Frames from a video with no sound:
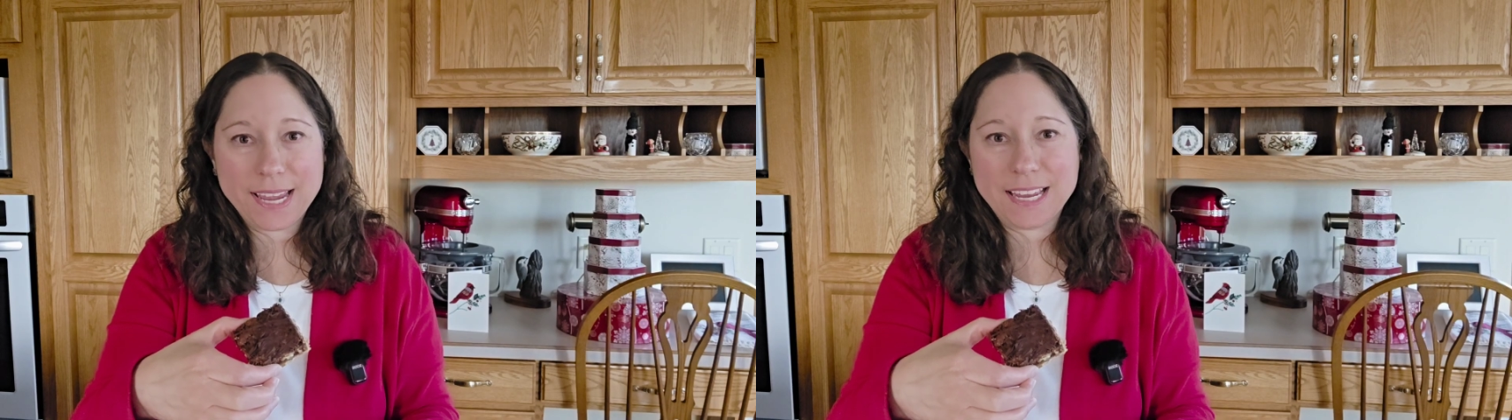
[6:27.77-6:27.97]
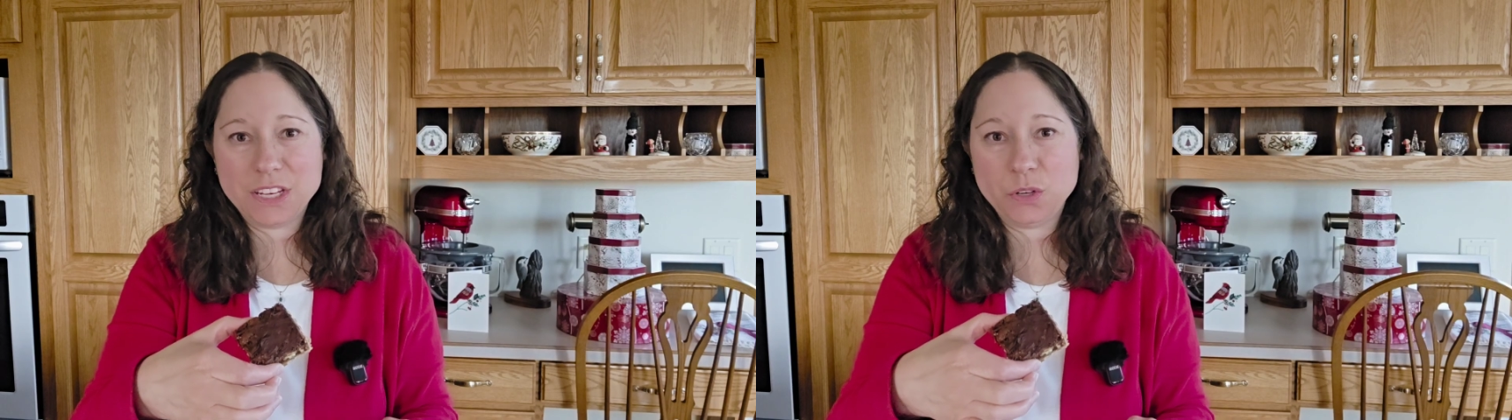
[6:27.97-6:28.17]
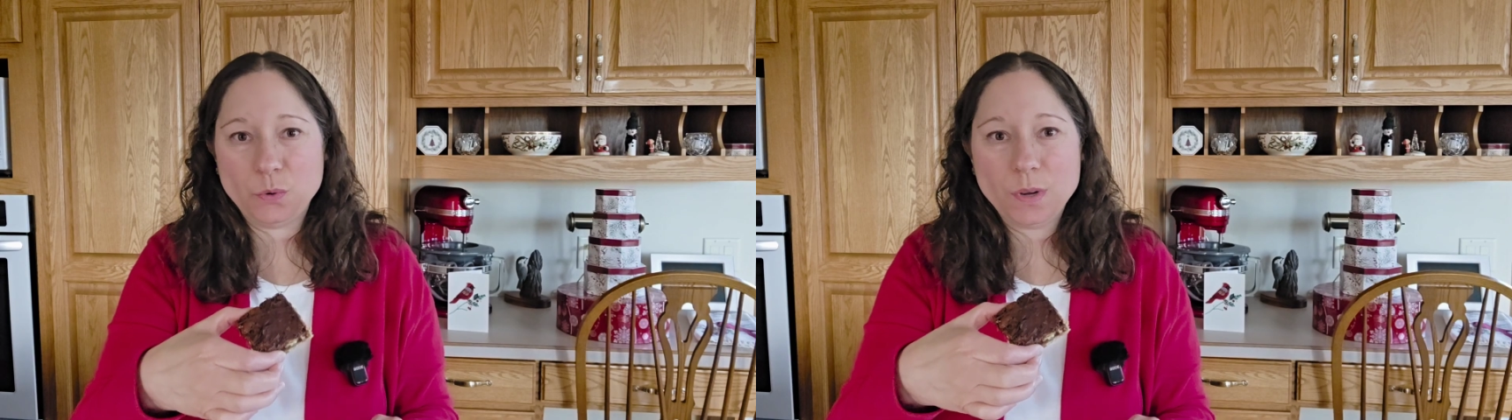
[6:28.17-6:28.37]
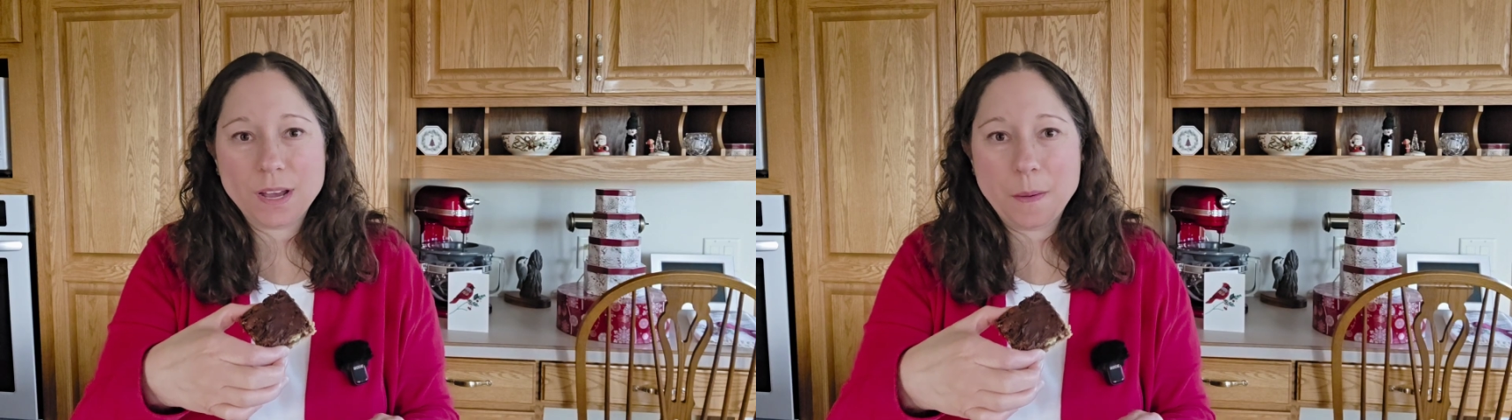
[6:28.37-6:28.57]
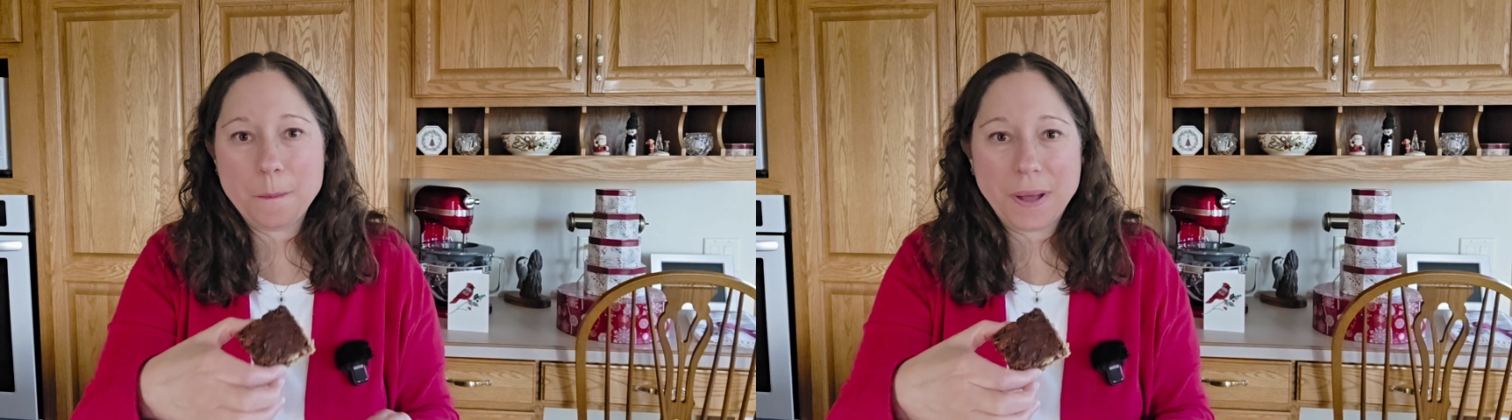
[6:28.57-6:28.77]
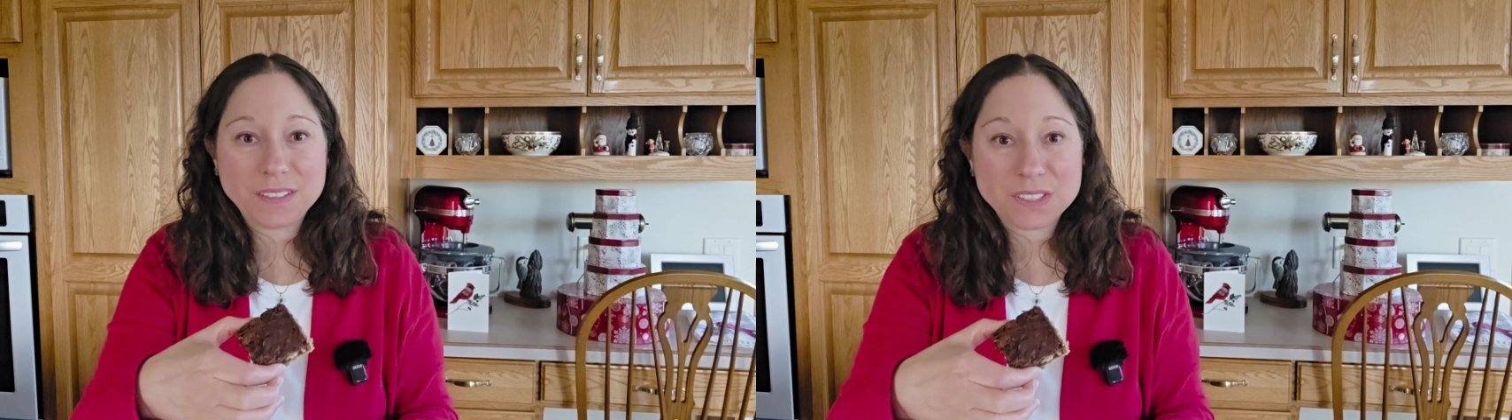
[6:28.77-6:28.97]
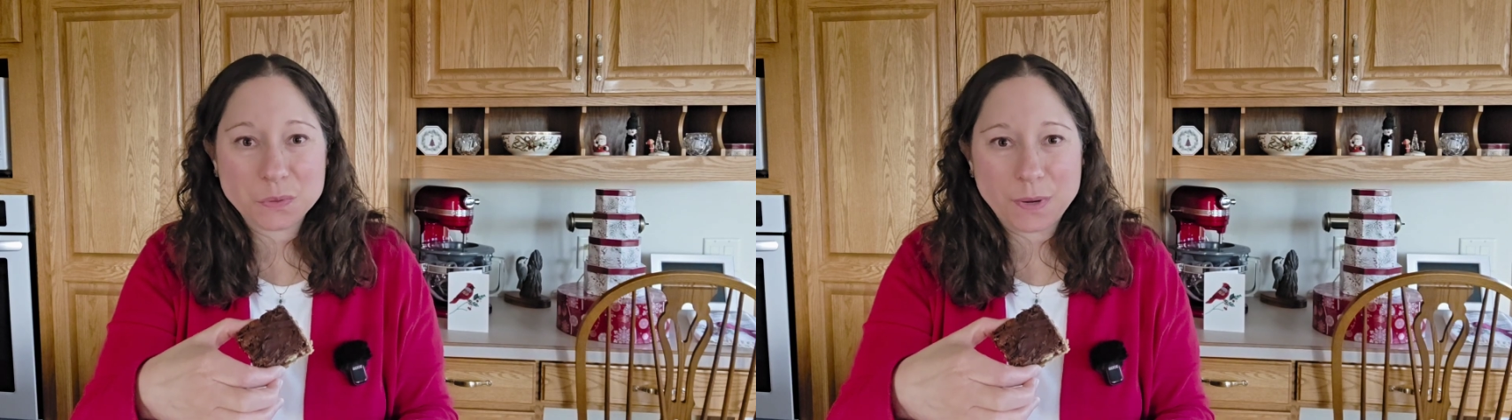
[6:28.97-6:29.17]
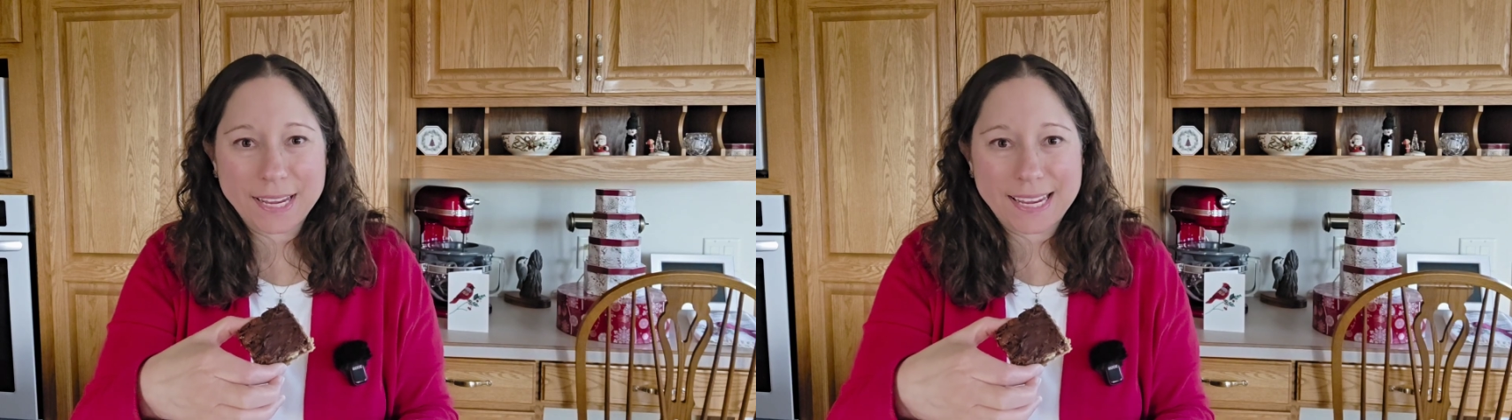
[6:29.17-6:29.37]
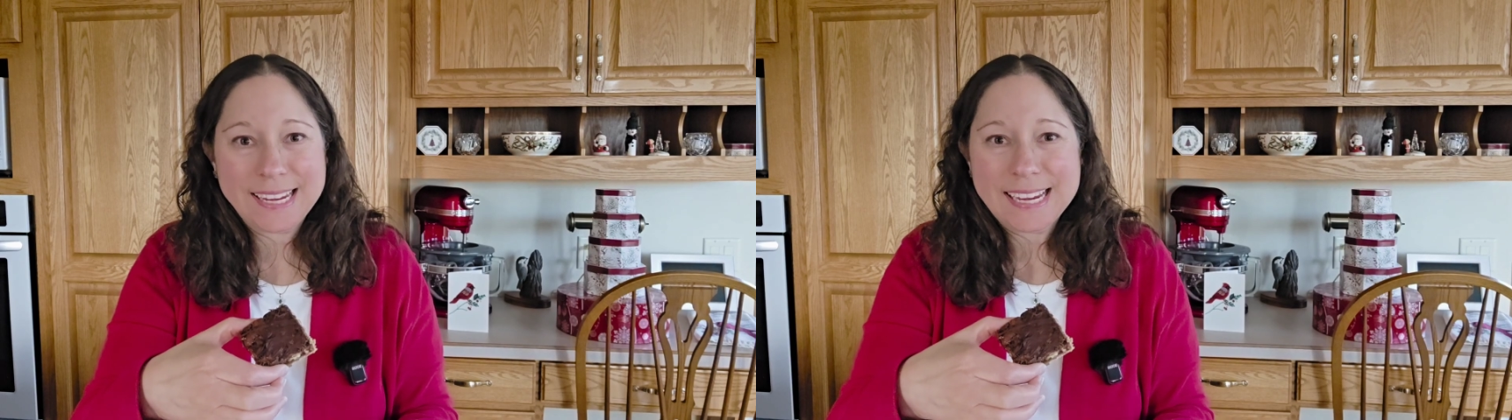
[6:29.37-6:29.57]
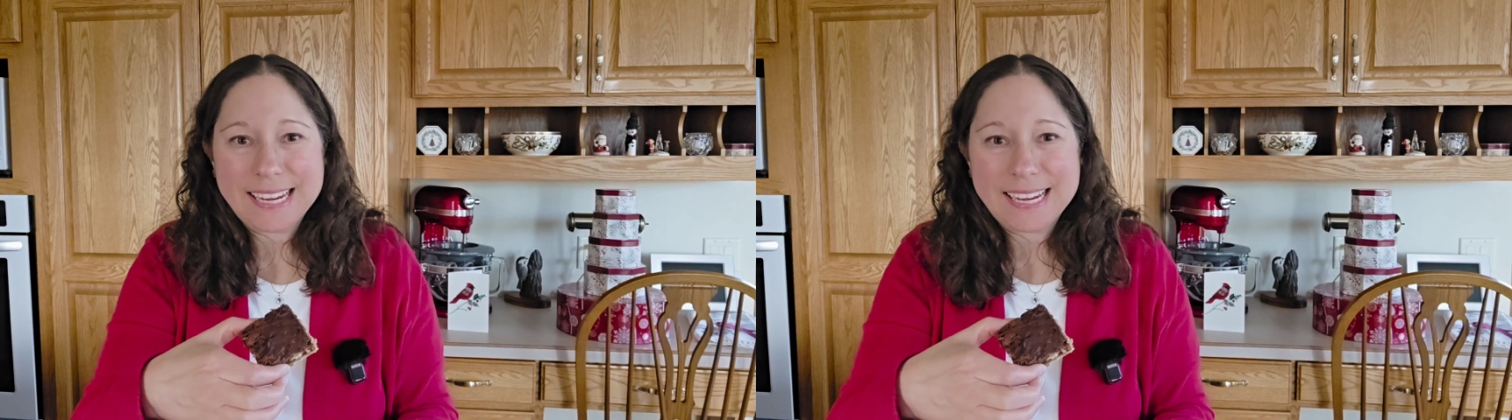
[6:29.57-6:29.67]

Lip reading: and you melts away.